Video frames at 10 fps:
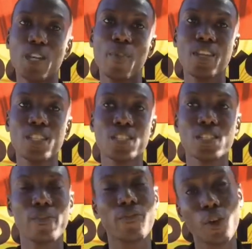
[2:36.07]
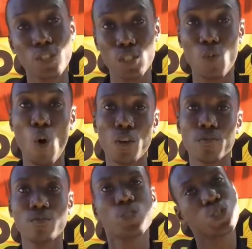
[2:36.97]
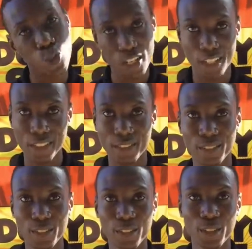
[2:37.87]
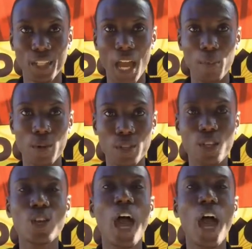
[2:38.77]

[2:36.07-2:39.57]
Japanese focusing more on shonen. You get my point?